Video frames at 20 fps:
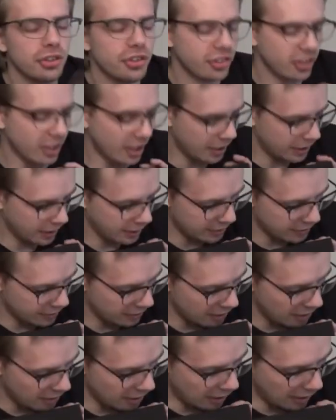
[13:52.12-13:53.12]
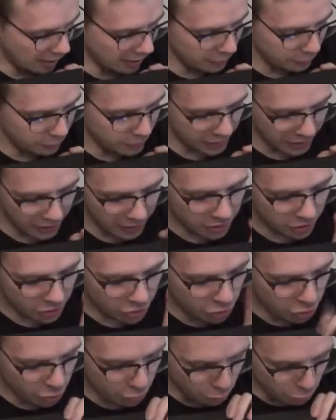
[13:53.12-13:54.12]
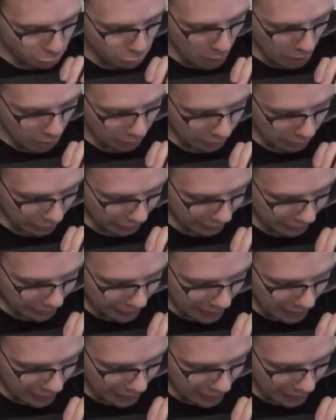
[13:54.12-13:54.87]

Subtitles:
aside, I really do like